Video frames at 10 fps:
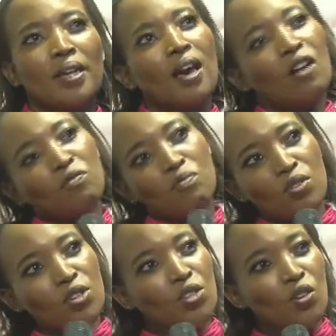But I have
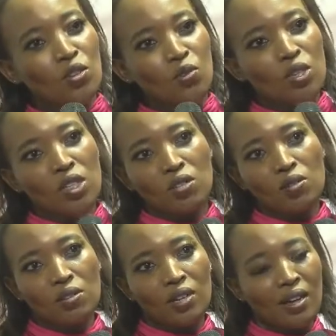more songs which
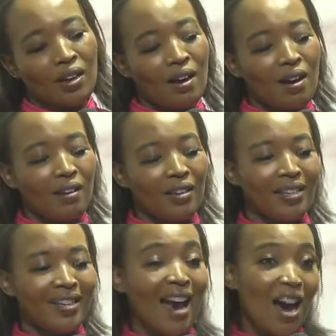are
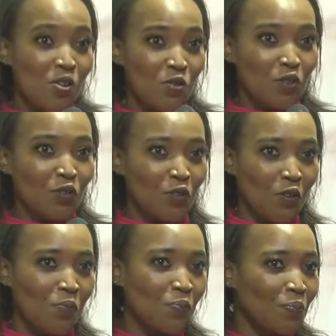in audio form.